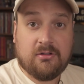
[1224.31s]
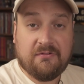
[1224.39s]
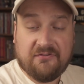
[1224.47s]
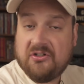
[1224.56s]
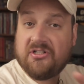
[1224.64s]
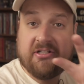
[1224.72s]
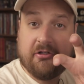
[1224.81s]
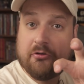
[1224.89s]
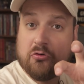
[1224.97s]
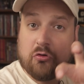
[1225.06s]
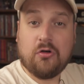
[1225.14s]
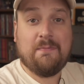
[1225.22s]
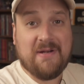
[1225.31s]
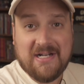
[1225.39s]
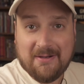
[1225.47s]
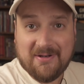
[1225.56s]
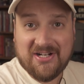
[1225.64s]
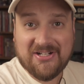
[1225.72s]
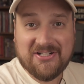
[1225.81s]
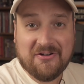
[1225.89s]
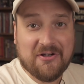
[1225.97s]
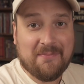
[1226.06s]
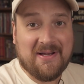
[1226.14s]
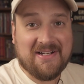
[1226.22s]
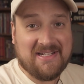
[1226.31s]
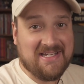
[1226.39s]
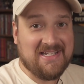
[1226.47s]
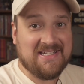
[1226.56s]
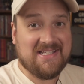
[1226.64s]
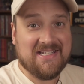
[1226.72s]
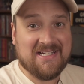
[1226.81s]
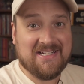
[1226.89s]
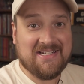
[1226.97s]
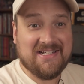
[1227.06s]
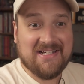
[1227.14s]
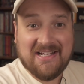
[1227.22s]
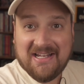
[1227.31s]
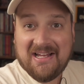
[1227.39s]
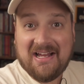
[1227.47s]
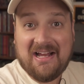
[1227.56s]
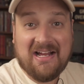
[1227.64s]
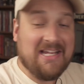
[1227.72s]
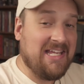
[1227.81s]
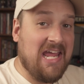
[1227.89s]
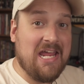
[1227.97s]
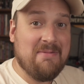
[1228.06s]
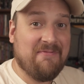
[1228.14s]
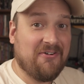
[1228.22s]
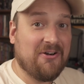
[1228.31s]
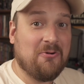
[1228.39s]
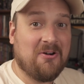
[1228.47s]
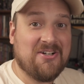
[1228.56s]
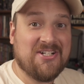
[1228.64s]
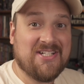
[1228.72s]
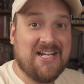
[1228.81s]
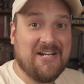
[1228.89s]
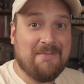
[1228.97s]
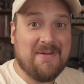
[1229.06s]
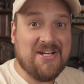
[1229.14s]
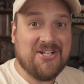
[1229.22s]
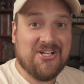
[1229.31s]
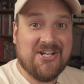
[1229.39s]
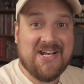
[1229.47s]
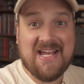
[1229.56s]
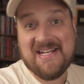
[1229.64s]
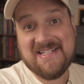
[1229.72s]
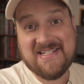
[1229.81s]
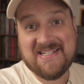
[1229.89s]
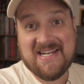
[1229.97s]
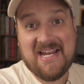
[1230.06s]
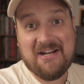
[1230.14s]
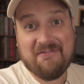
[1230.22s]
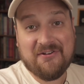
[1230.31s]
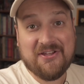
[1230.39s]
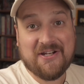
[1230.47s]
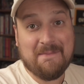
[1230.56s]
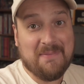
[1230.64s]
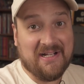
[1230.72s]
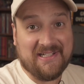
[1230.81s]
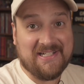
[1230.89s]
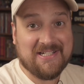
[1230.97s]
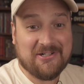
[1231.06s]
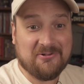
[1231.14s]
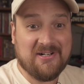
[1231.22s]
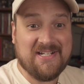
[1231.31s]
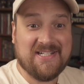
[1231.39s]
The first little grouping I'm going to talk about is the I came for gorgeous animation and stayed for the compelling stories